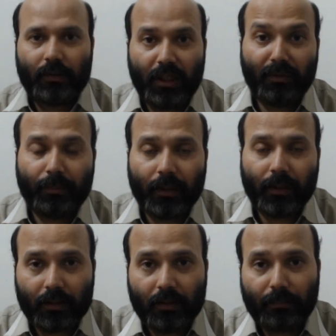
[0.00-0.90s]
Remember,
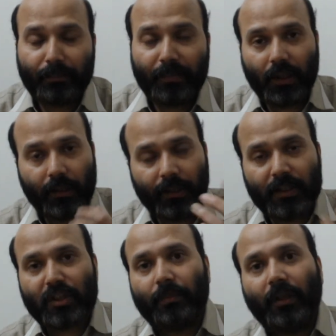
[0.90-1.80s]
with the
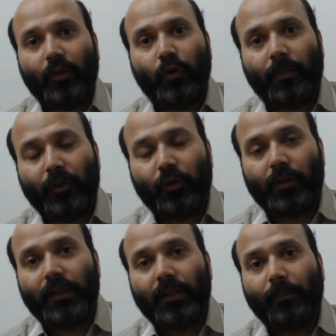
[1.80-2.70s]
ends of the lower
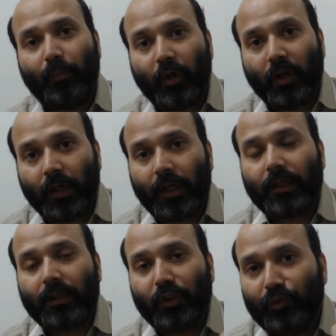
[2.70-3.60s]
Paleolithic,
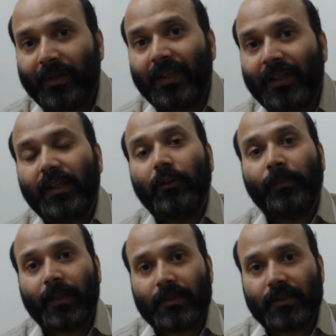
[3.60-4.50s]
modern human
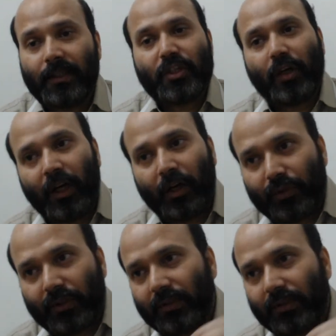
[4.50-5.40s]
emerges out